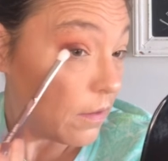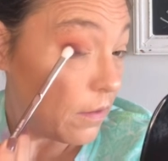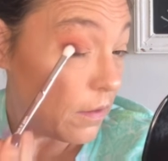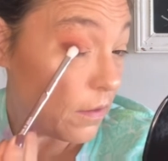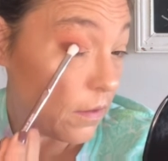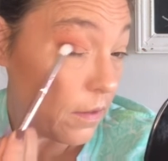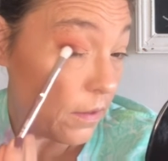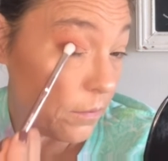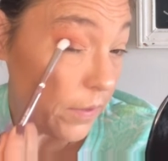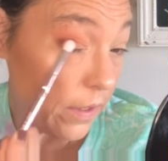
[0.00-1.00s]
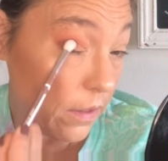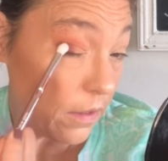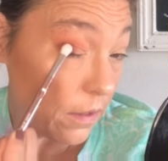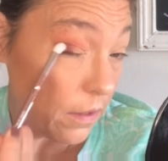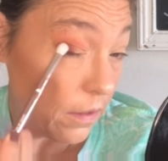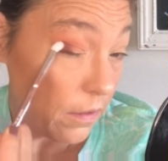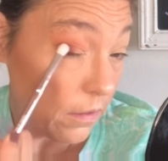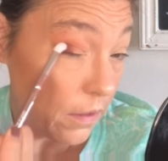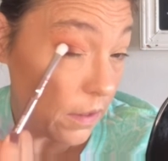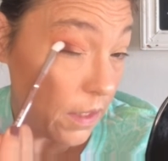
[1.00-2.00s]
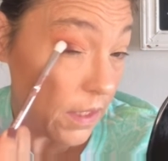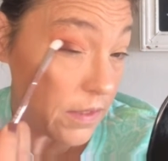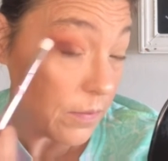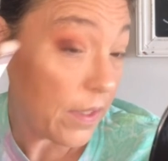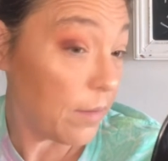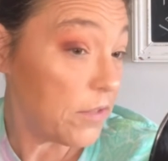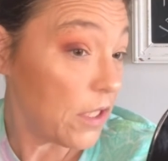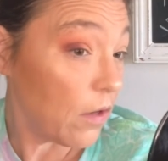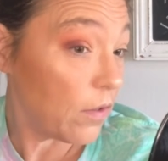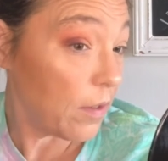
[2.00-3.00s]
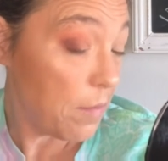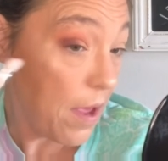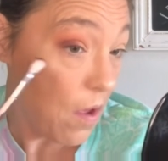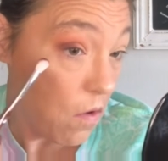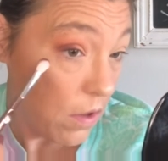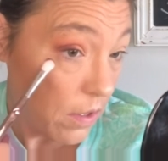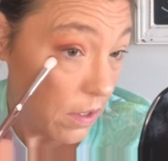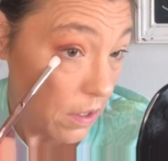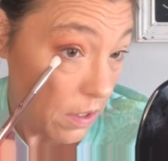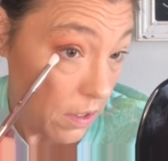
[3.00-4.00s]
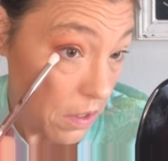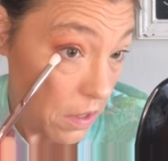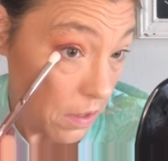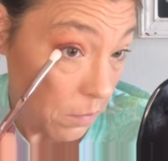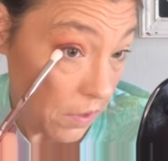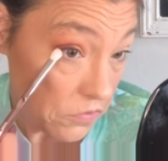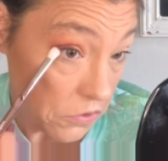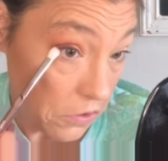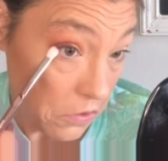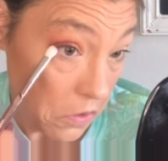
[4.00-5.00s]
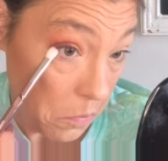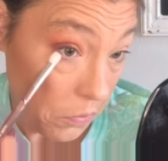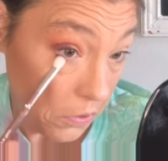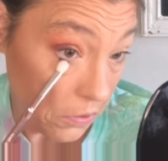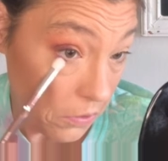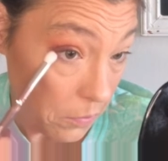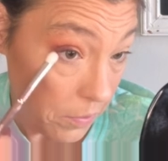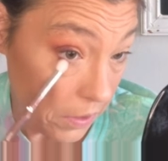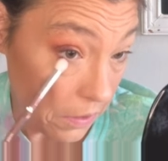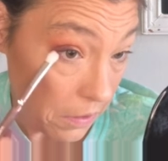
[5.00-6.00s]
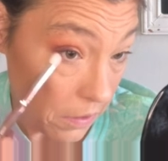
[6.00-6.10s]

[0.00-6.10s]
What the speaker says: And there we go. Now that's what I'm talking about. I'm actually gonna put a little bit